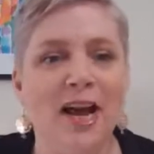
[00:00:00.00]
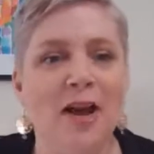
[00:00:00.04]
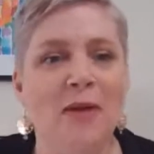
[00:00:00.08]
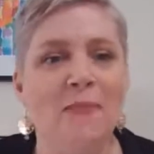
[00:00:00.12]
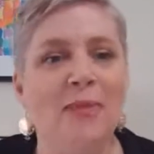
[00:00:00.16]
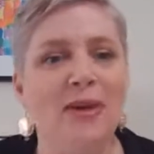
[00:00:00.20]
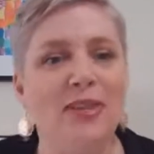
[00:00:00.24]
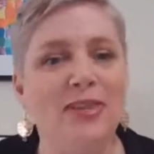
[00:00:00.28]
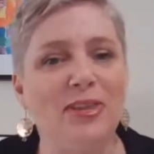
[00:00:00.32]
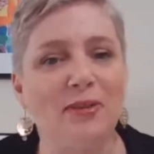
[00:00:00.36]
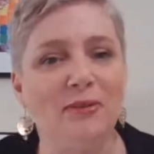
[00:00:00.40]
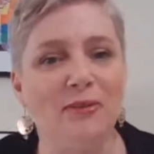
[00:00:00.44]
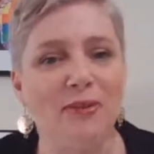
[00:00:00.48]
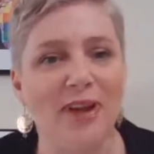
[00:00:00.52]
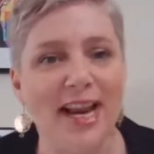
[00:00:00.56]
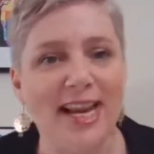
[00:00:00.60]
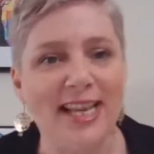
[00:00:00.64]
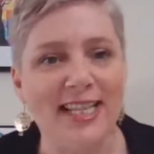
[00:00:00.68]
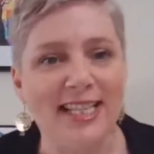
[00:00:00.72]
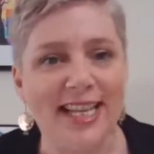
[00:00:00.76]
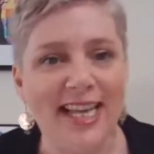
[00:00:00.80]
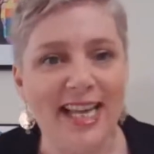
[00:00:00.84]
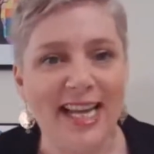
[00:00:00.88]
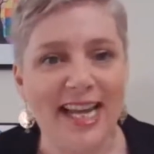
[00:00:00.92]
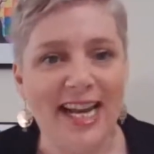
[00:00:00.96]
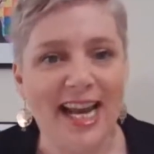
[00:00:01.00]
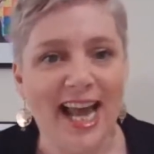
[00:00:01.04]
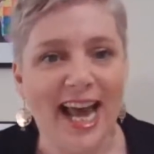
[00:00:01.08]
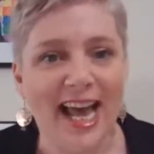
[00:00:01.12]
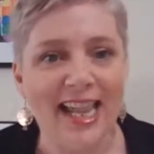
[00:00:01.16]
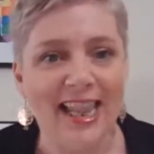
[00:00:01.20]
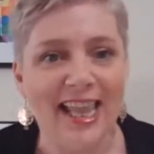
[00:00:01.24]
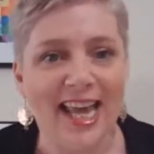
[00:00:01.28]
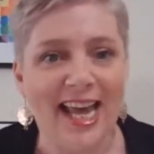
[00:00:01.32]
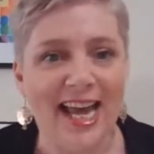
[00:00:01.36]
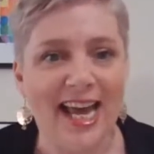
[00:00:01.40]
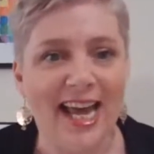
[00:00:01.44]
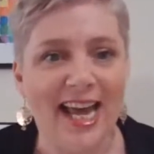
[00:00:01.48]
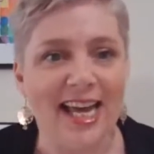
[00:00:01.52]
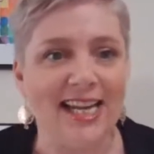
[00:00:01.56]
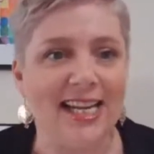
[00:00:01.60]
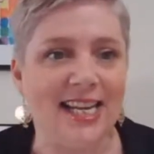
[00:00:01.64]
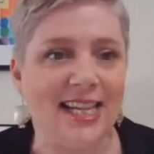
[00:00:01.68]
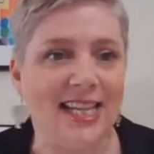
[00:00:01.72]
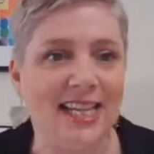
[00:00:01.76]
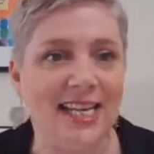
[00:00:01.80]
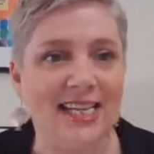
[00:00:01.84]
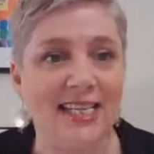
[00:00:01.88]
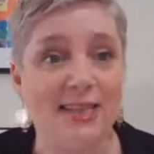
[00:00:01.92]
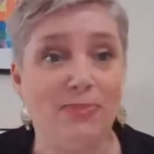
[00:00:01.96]
But the reason that
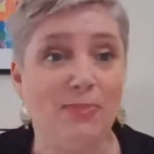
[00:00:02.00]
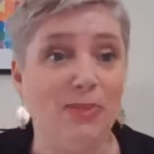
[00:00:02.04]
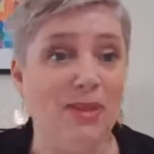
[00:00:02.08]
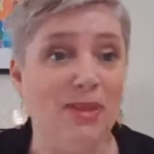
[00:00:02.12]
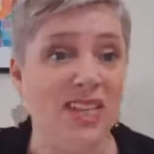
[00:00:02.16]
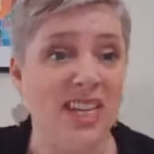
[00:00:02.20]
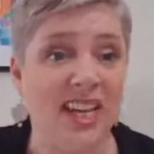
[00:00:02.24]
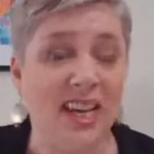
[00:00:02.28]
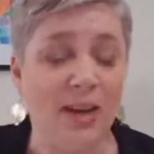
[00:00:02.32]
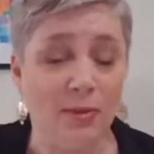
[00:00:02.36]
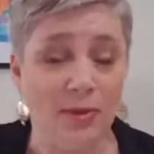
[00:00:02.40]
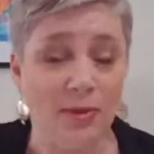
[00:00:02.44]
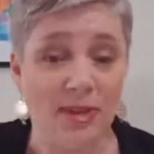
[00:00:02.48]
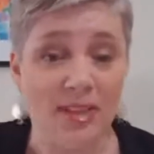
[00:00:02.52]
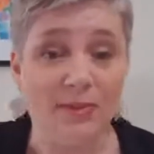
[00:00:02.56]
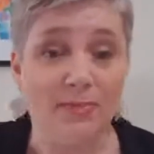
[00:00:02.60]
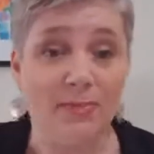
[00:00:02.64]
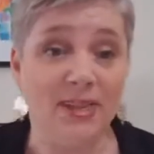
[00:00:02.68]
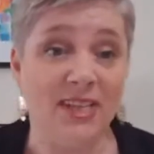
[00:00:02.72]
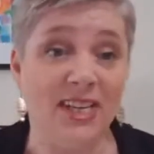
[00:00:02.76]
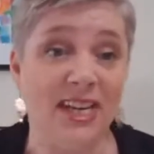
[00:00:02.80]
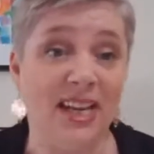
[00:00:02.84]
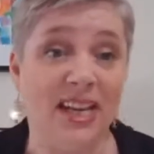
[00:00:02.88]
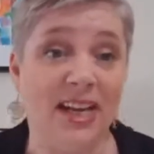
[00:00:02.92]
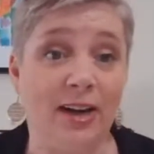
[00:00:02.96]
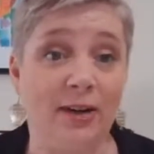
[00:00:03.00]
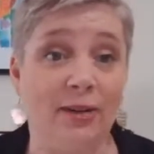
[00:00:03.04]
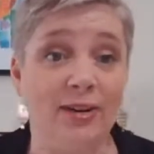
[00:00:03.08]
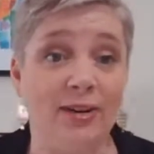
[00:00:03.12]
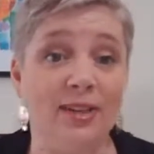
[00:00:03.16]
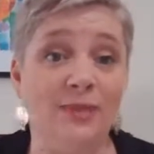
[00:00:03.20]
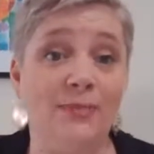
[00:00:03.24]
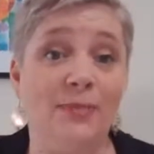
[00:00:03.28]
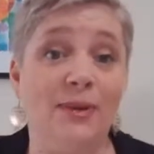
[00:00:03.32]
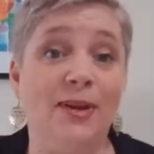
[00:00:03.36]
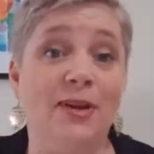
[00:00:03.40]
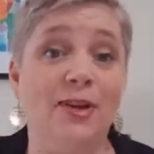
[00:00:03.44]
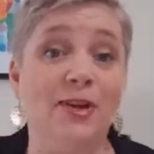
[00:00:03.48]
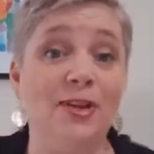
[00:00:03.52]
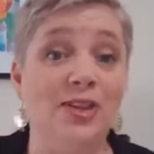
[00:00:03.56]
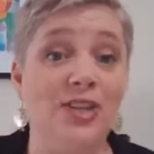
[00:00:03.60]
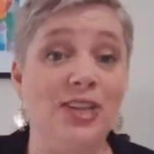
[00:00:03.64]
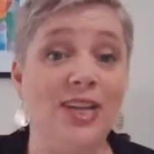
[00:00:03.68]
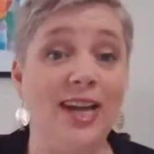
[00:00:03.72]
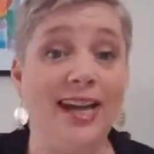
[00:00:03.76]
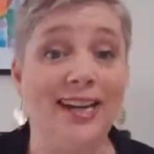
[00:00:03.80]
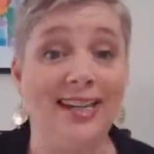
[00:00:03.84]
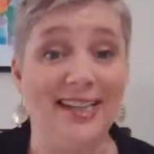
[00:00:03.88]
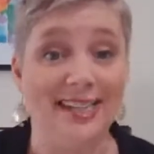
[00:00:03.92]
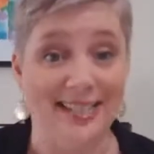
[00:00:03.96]
this particular is because
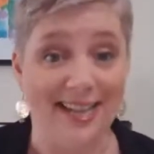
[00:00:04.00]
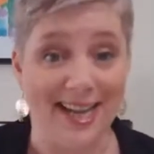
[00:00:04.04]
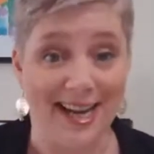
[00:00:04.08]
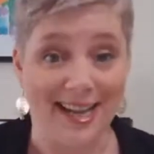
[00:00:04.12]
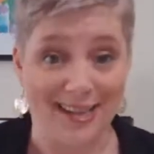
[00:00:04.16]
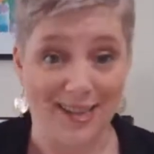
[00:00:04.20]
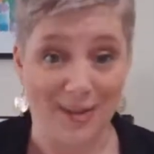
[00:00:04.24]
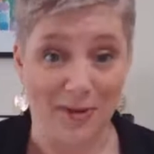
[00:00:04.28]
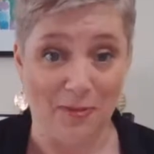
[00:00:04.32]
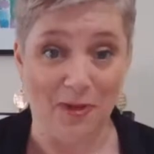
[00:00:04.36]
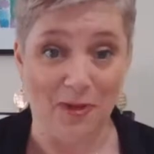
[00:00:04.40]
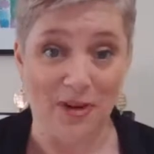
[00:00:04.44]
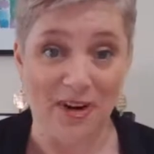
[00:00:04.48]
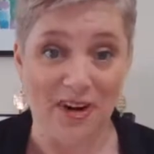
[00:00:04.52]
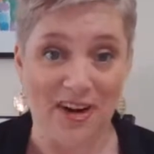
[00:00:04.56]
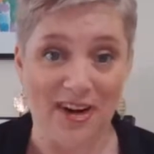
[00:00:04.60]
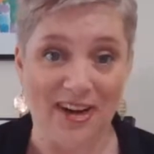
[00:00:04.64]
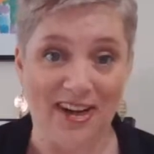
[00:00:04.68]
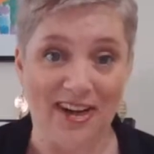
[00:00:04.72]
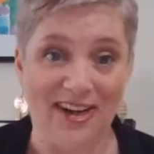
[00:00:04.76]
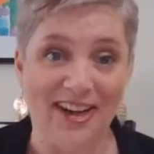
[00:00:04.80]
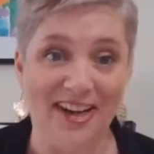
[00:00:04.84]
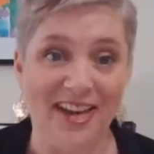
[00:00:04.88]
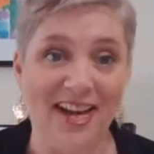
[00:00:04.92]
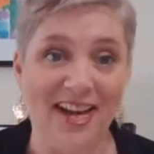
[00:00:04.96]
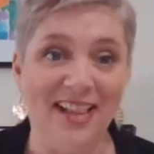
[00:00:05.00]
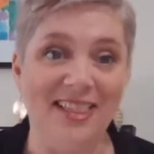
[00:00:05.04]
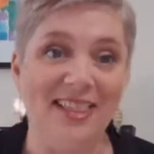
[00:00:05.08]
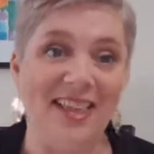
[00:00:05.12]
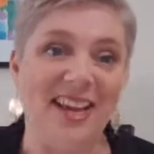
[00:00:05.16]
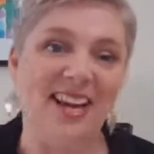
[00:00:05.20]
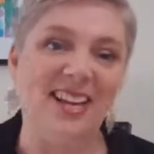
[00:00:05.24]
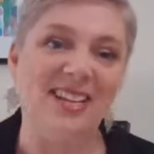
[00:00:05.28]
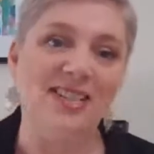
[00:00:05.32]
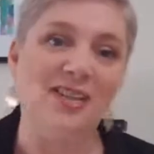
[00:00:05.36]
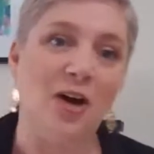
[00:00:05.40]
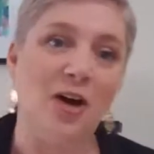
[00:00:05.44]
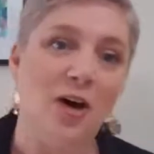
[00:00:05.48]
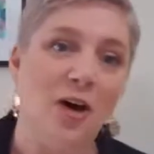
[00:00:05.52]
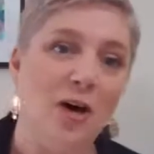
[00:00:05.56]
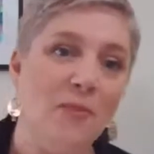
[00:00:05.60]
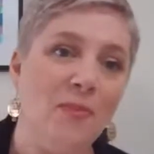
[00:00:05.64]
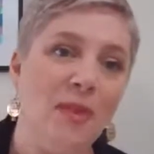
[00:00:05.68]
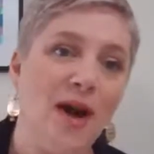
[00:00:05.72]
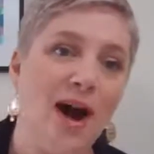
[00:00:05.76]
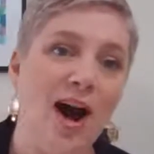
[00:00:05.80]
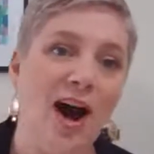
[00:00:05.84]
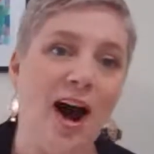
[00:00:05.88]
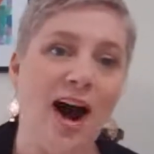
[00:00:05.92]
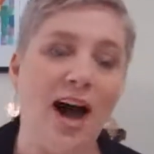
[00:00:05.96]
she understands the work that has gone
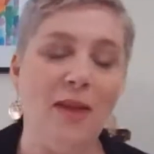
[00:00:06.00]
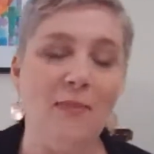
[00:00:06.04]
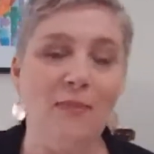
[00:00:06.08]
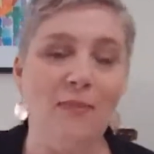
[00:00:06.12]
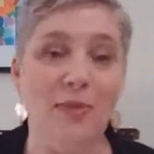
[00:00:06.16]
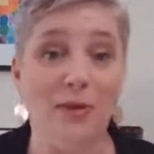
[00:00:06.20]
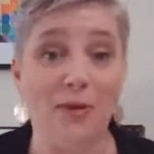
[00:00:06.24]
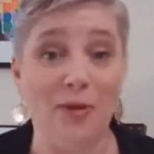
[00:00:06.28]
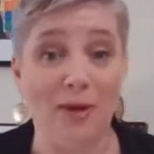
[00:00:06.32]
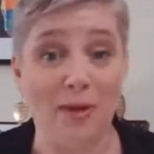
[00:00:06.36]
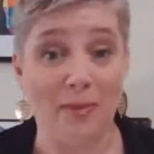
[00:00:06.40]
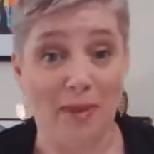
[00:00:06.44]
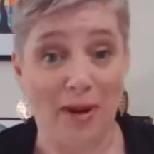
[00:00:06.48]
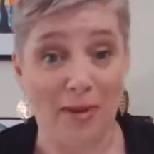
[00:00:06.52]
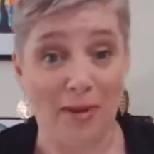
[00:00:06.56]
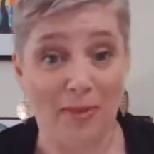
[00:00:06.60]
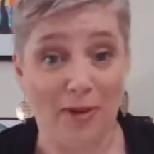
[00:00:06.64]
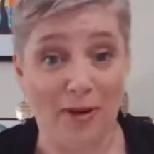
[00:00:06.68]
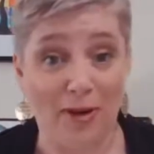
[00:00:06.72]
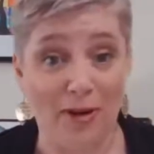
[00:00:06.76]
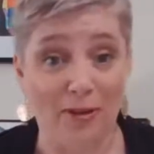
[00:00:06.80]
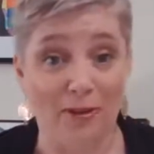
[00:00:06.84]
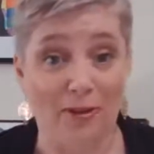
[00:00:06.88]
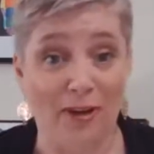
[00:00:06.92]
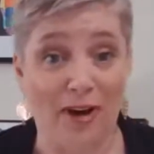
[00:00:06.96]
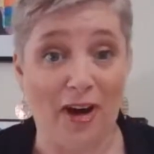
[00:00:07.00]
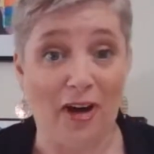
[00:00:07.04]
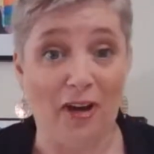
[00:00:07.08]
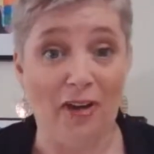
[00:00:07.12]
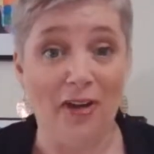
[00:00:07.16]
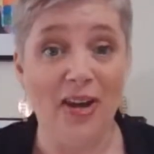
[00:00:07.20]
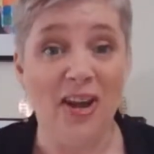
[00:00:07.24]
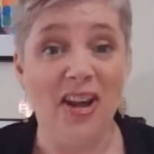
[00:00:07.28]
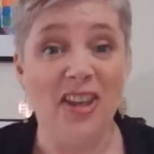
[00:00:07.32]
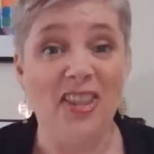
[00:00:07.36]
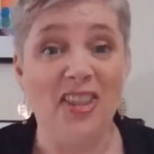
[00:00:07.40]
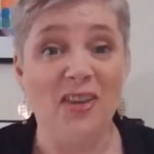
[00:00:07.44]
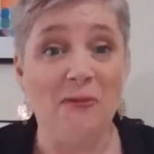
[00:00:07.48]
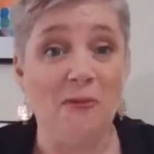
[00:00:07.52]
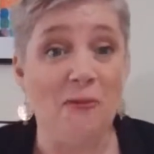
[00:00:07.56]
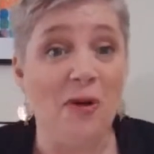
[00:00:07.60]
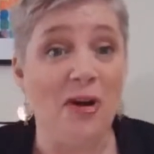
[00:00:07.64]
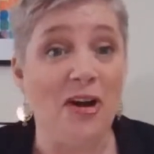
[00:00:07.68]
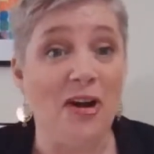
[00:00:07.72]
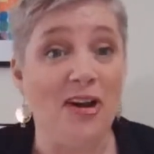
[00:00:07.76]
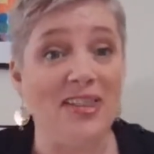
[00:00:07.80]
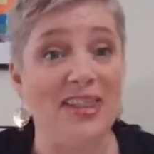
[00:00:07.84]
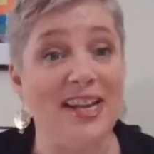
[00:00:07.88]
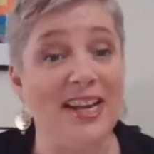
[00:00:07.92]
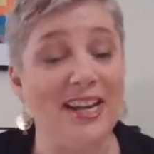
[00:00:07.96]
behind building my profile, the
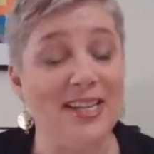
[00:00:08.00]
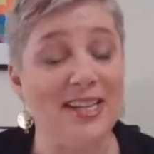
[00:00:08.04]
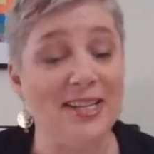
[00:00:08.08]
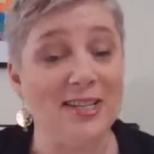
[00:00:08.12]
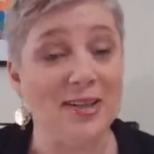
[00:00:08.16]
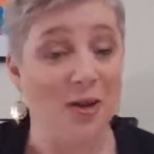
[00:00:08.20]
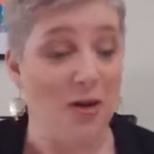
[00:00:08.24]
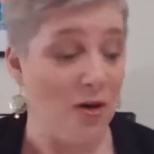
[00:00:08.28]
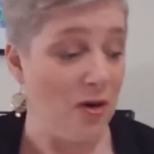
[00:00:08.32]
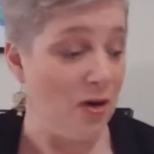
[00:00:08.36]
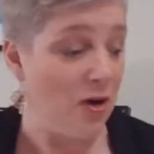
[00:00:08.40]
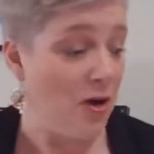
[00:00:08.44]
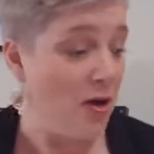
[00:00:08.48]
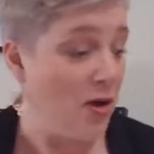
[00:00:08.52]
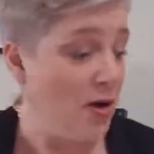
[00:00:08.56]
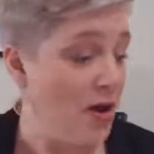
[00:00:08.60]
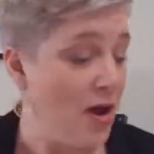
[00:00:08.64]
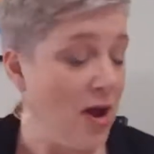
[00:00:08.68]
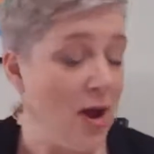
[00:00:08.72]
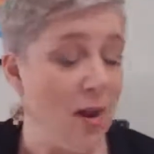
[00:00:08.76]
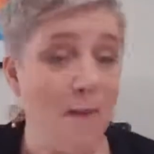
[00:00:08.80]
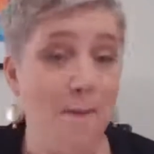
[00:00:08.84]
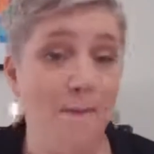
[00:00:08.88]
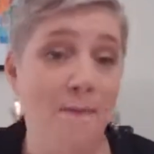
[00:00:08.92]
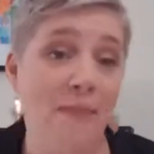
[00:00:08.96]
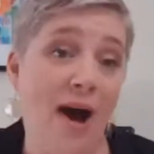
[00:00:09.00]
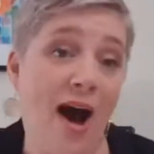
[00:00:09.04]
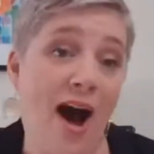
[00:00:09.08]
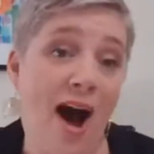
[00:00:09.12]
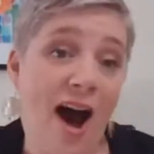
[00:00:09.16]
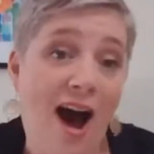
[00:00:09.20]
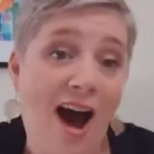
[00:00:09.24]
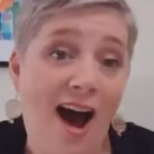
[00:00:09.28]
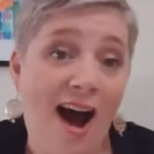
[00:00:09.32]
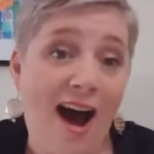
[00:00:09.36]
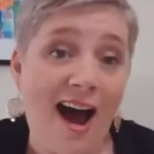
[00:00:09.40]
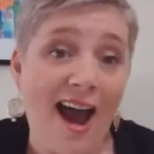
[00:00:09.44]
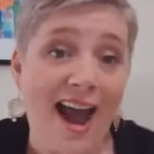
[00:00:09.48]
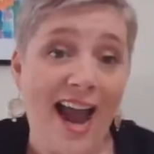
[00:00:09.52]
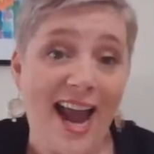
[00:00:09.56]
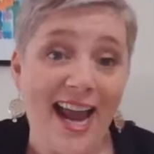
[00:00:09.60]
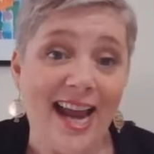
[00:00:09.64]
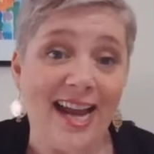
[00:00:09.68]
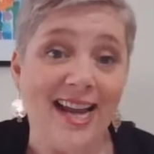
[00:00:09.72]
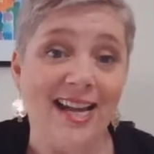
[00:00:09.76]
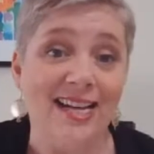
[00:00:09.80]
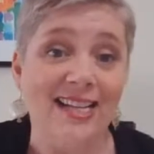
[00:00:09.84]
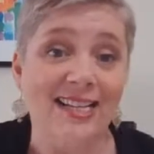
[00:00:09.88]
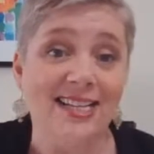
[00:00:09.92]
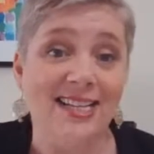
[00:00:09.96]
work that has gone
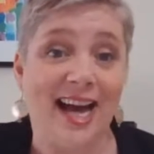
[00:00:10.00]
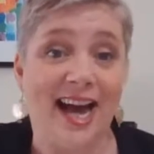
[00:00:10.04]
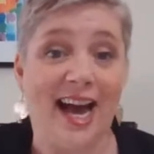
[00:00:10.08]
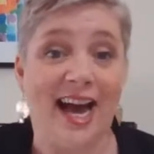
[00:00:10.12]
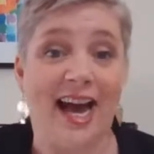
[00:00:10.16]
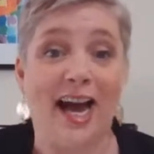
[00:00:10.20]
behind